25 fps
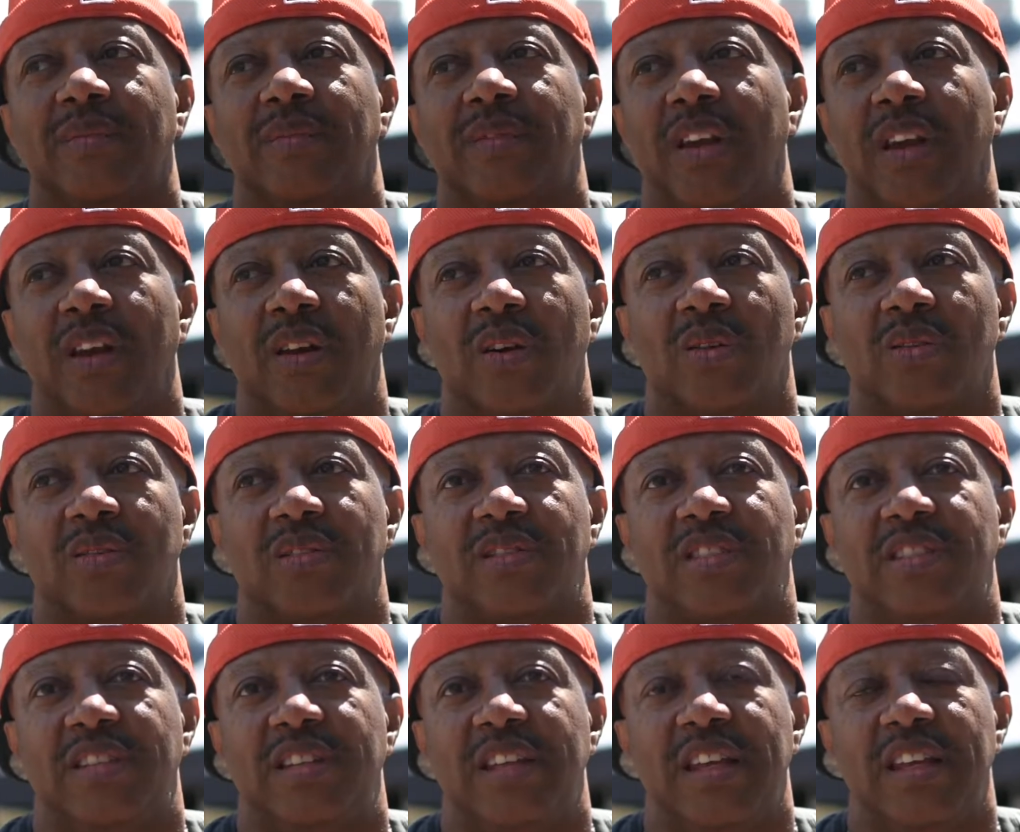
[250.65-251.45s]
They don't
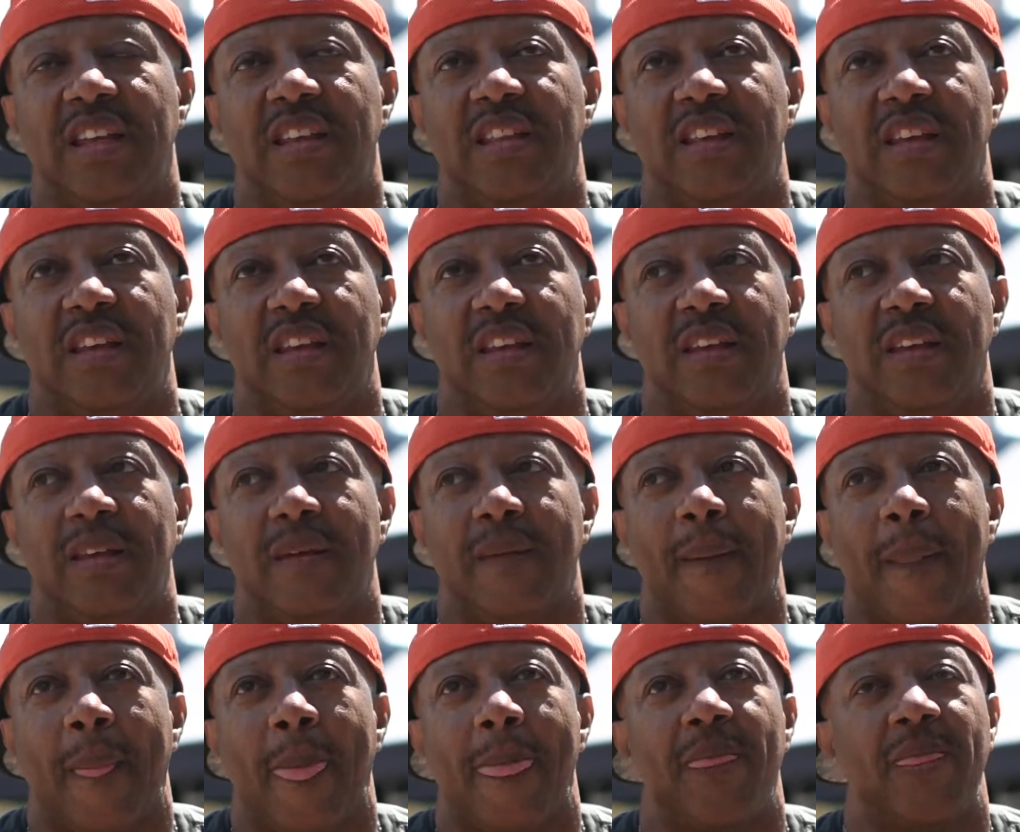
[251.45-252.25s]
see
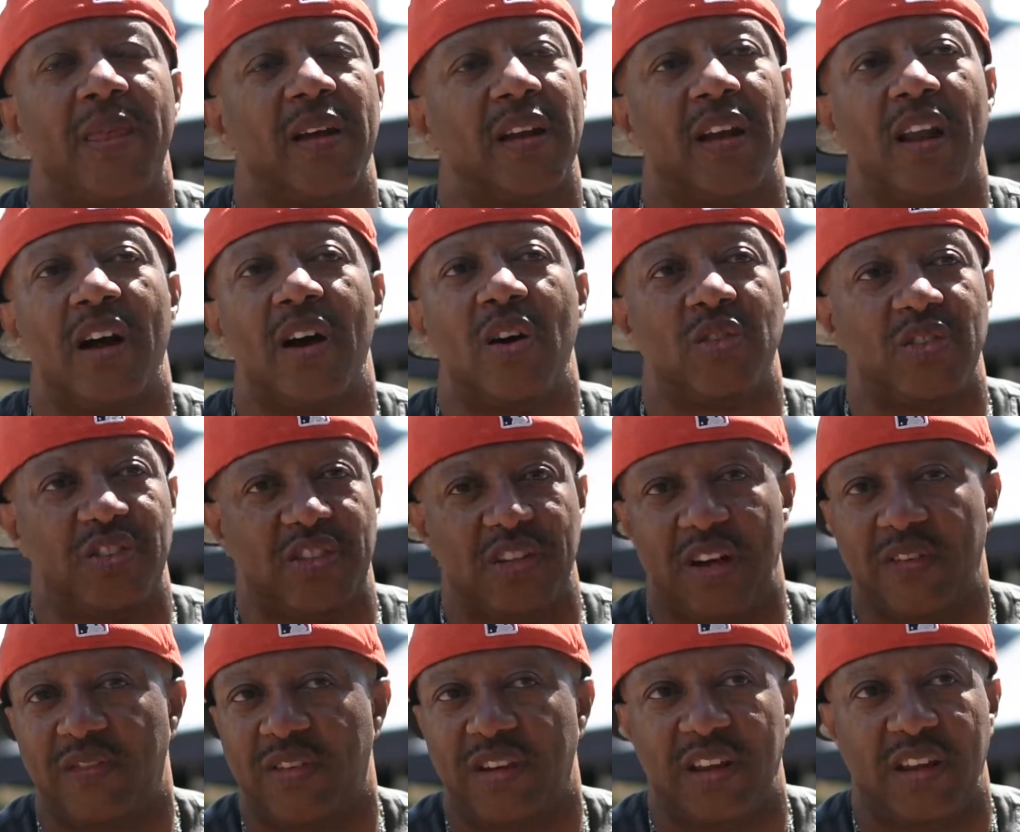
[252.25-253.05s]
the
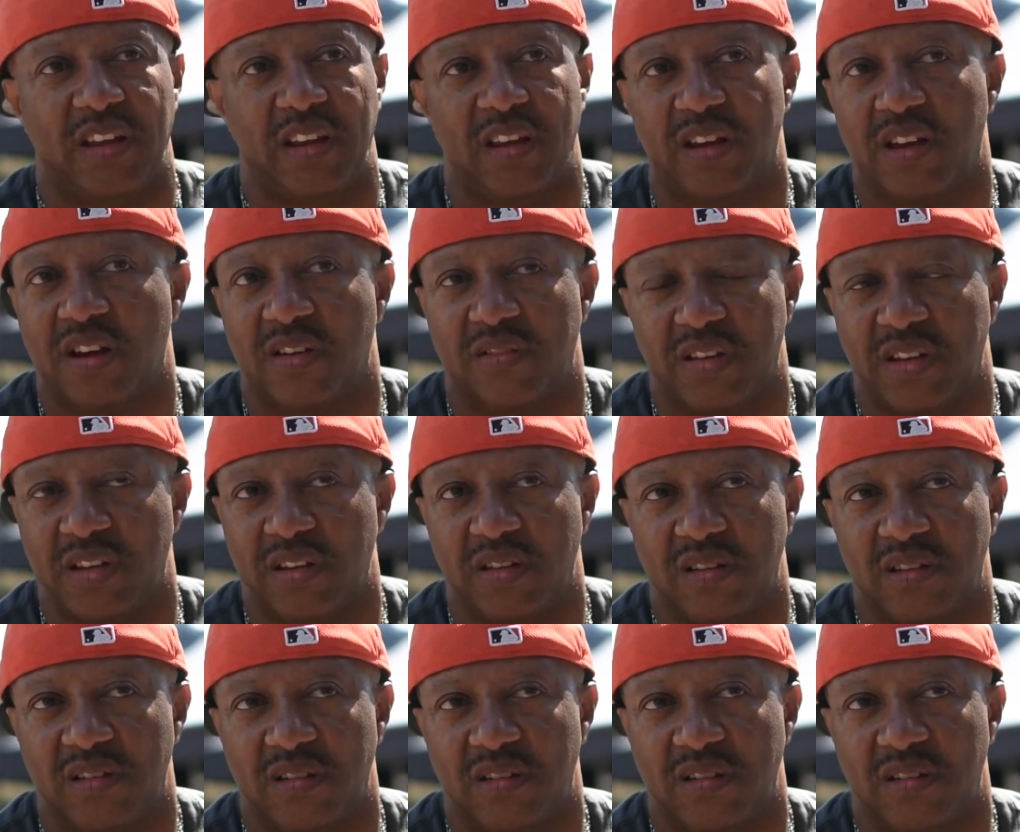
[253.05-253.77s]
longevity of it.